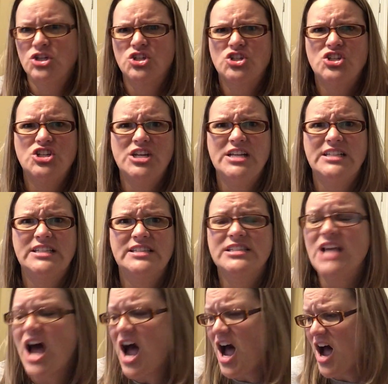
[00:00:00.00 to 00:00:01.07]
She
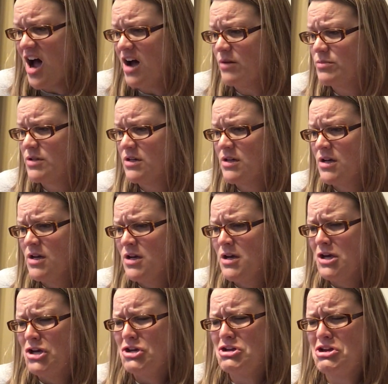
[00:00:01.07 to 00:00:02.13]
sobbed,
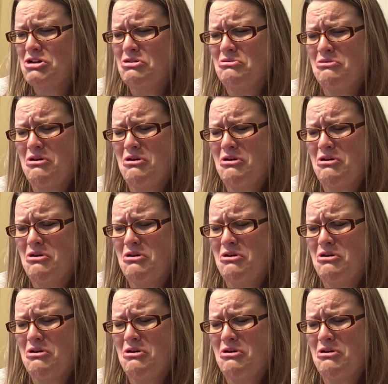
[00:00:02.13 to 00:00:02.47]
"You